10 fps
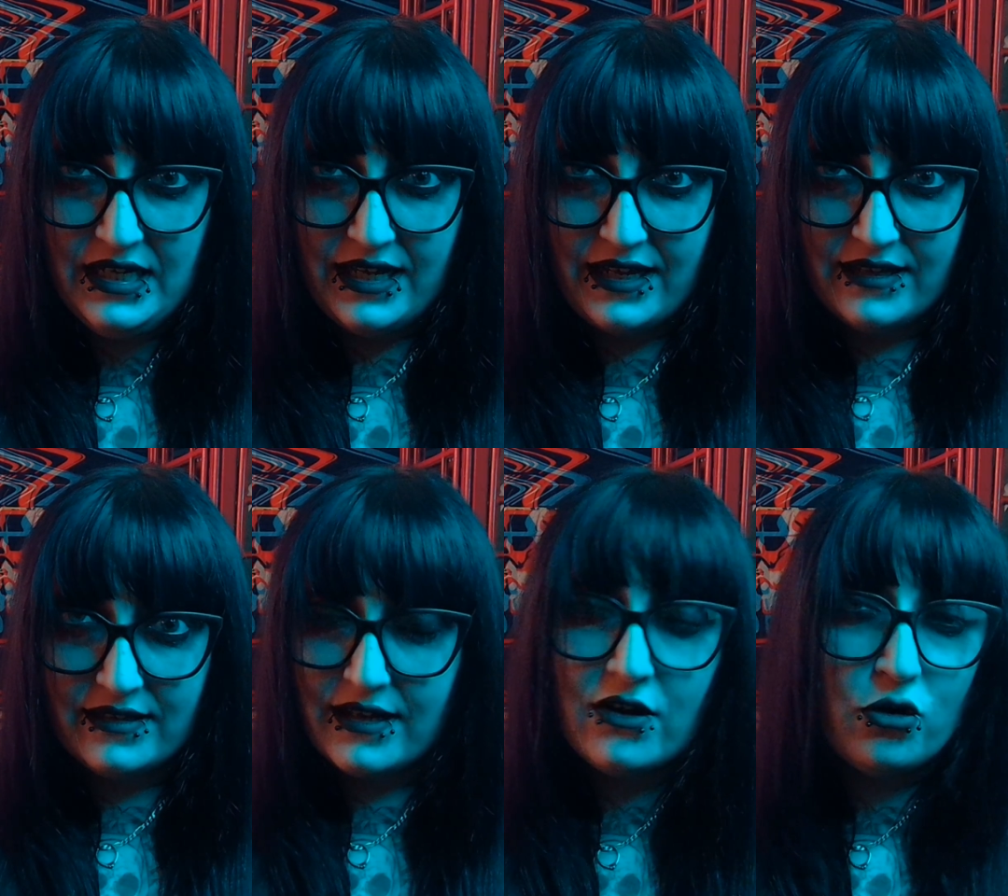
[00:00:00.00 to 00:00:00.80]

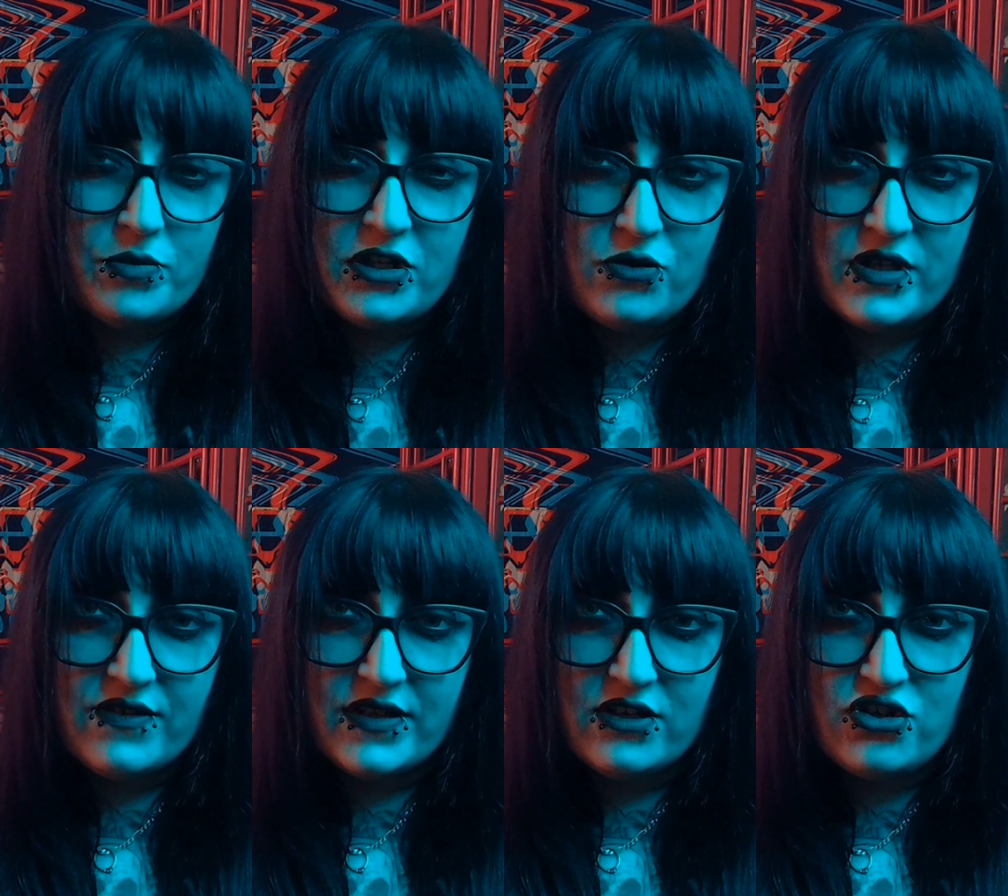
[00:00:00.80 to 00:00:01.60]
And I hope that you
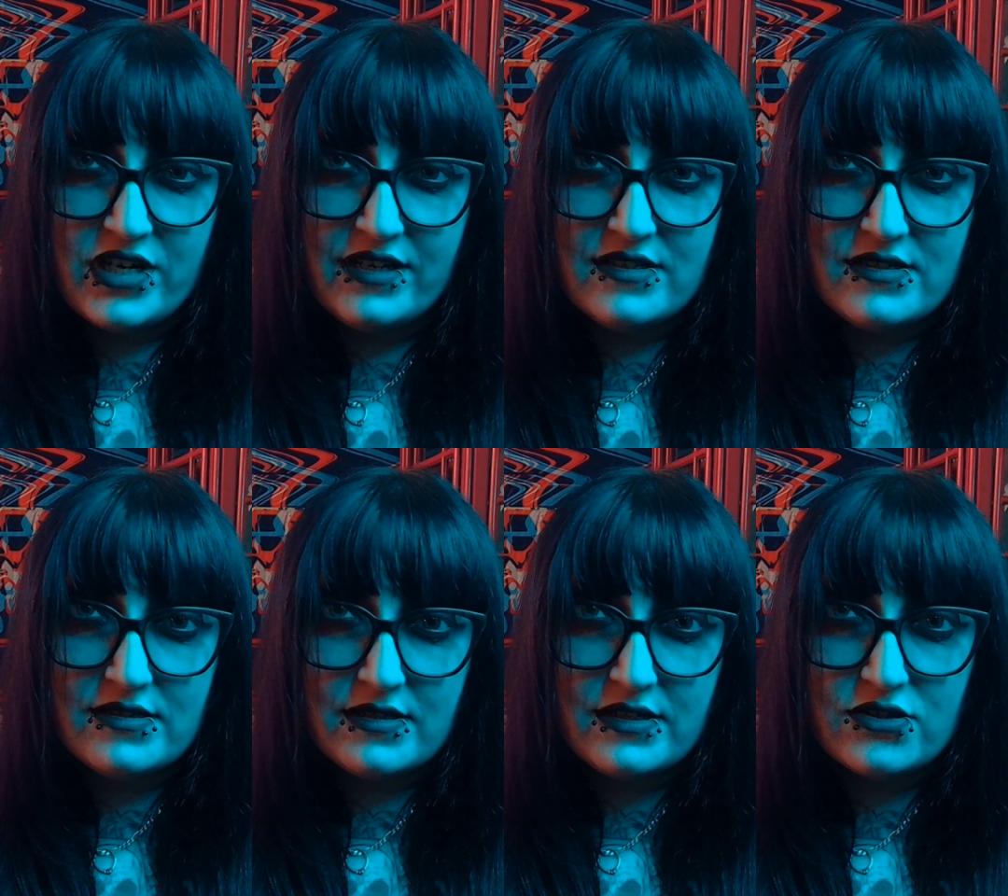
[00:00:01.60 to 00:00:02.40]
give it a chance.
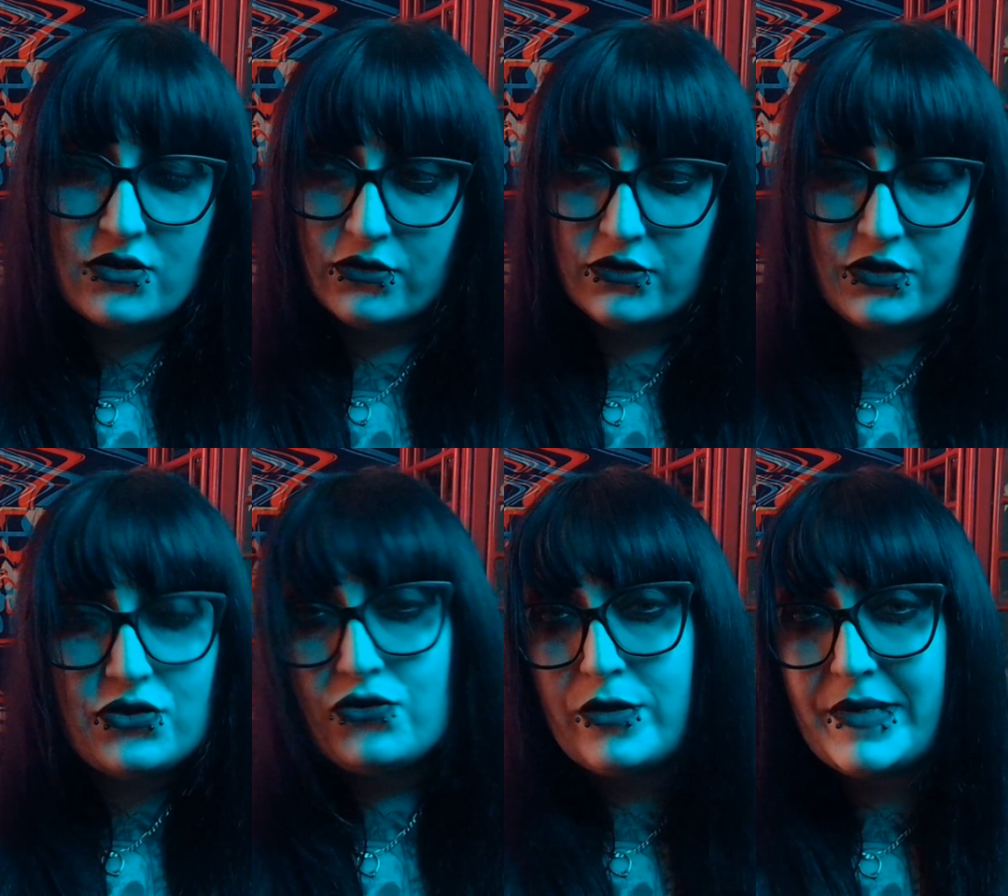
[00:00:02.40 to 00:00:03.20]
It's currently
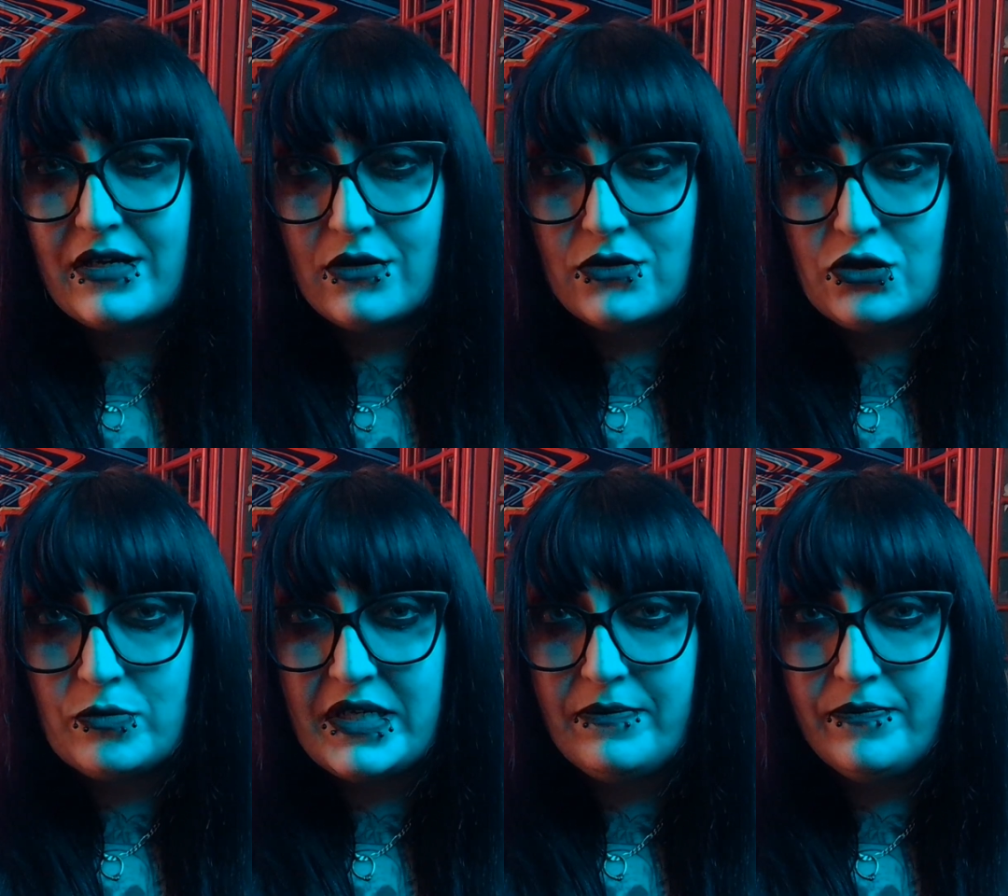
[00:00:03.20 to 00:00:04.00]
streaming on
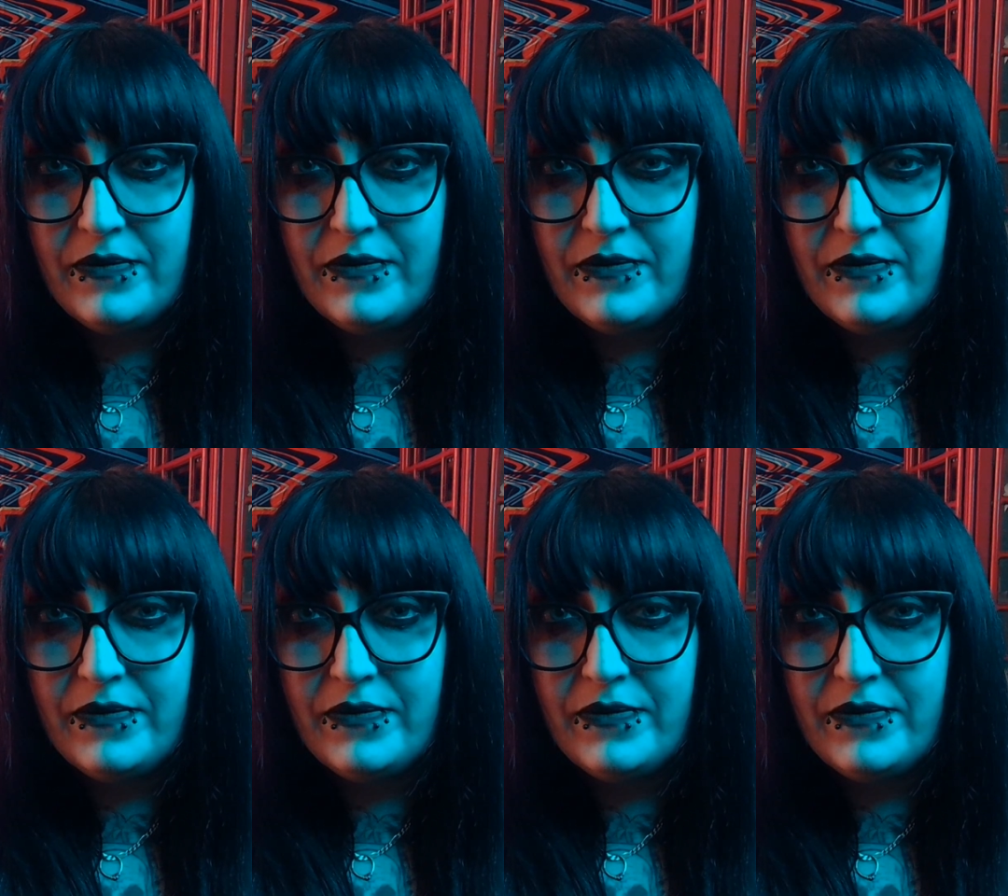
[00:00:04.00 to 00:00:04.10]
Tubi.